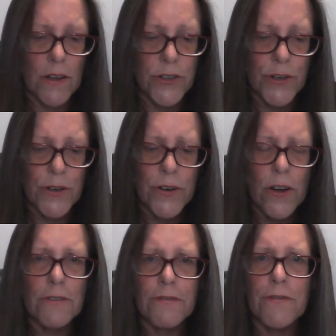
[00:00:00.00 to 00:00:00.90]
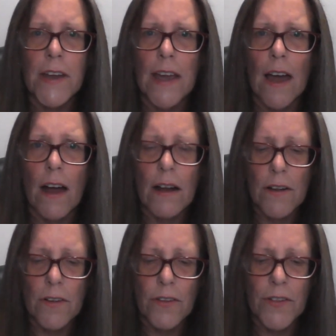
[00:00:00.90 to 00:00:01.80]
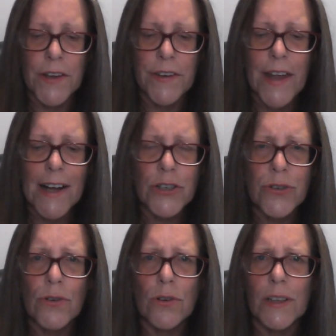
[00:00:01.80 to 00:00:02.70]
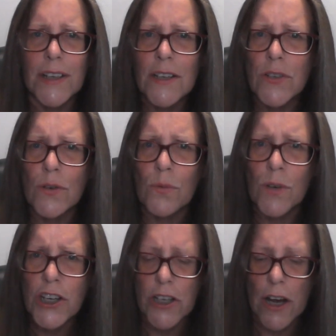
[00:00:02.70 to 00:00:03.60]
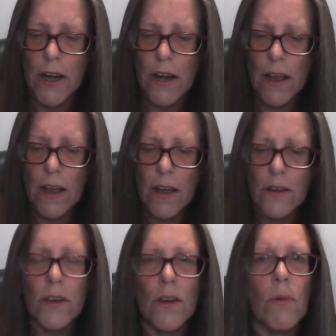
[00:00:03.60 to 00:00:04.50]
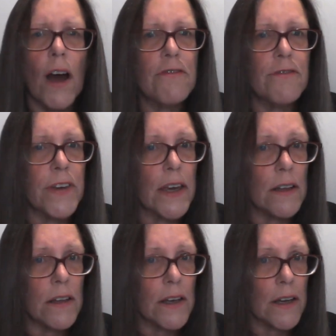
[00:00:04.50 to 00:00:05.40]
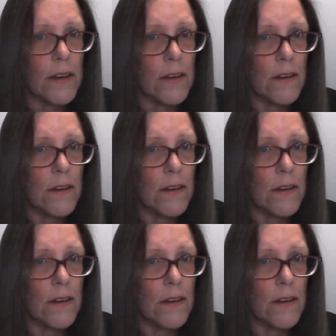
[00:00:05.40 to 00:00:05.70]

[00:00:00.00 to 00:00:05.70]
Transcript: do not fear the natural intuition you are feeling.